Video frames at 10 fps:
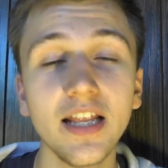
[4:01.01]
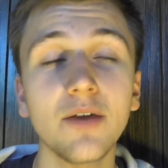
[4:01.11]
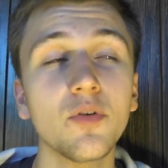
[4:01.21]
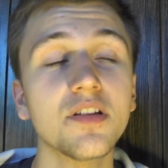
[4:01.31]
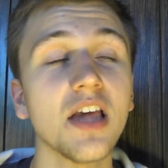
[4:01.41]
it,
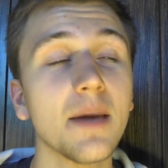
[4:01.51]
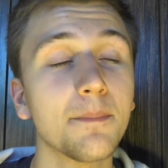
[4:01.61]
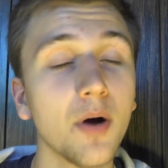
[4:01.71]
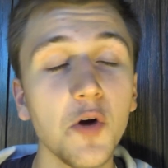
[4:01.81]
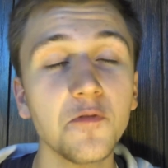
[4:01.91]
it was a
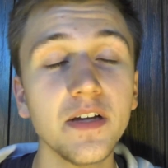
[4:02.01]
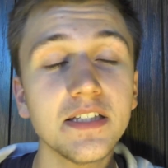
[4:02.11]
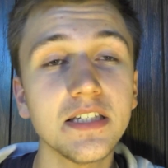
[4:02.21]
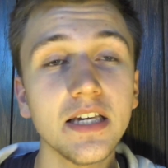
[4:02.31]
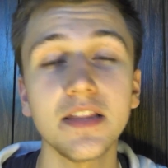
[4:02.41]

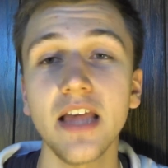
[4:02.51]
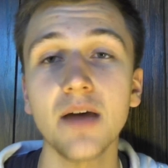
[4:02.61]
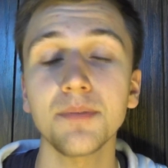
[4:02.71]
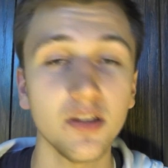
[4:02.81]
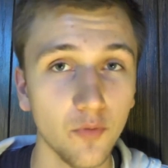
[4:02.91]
perfect
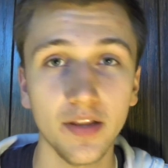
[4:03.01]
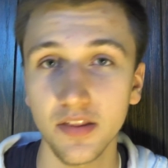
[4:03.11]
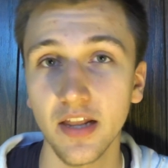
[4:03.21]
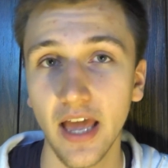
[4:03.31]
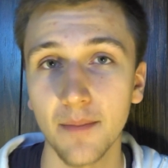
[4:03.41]
example of
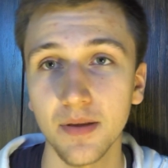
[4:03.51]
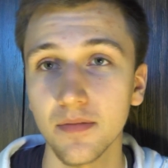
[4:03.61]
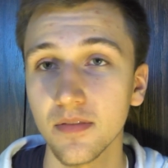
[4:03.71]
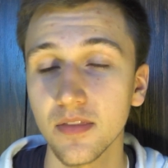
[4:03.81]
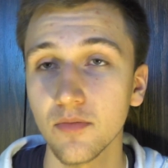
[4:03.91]
what's gonna happen.
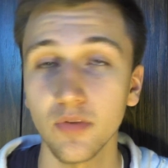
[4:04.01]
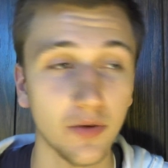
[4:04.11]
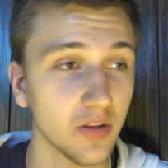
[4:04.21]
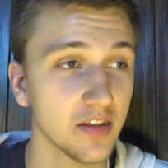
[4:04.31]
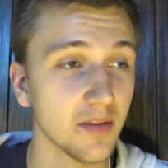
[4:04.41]
When
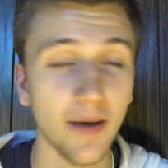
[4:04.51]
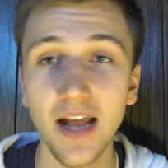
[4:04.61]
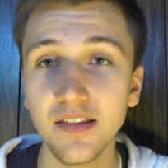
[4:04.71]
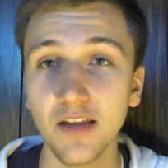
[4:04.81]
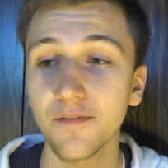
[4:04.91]
they released the
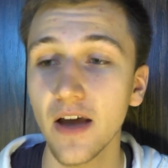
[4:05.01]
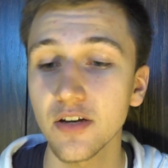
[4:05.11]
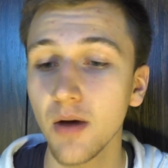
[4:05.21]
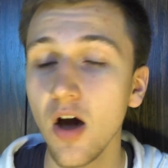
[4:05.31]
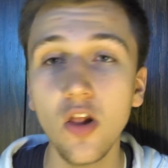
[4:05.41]
bats, they
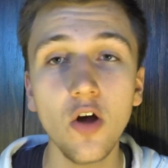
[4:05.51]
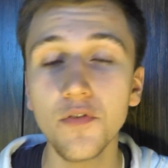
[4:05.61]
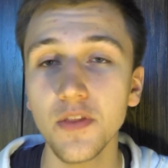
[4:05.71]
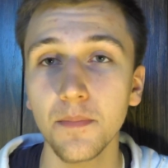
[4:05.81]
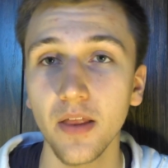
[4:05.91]
found them all
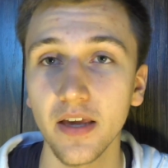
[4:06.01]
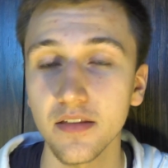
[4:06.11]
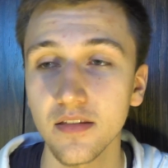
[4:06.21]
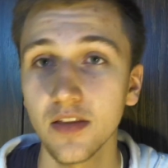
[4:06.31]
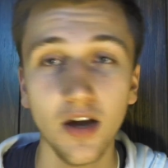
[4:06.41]
over the
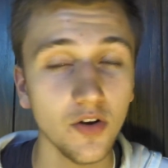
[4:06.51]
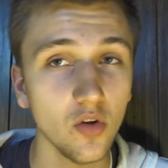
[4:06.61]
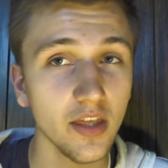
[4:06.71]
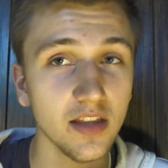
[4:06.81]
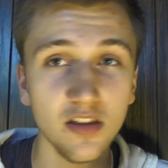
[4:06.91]
place. Not
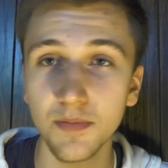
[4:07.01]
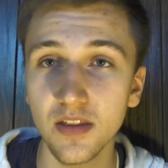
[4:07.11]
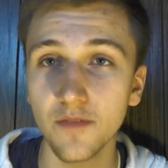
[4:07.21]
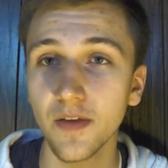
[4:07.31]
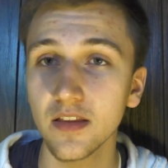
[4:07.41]
only in a
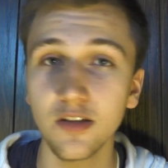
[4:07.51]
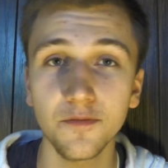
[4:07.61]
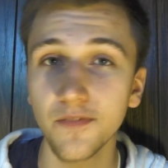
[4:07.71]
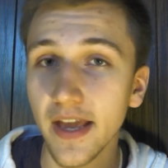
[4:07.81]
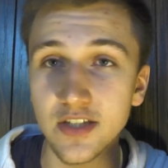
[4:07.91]
specific
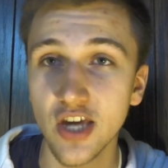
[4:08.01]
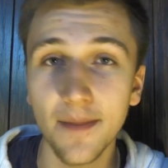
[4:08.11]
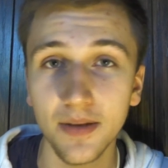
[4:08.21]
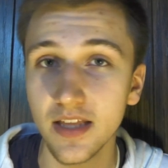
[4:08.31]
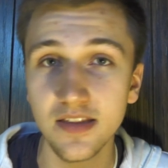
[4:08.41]
little fake
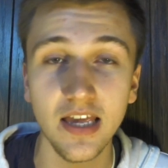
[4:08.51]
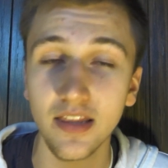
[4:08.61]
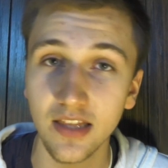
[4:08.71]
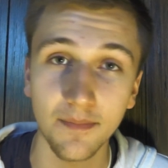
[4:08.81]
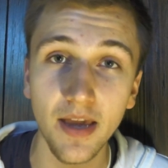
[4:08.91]
Japanese town
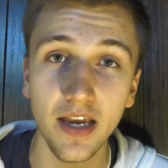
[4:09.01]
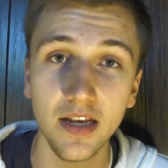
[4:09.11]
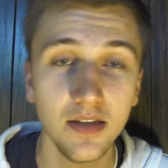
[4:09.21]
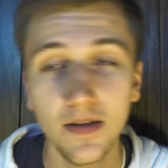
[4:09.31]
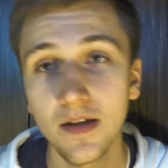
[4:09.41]
that they made,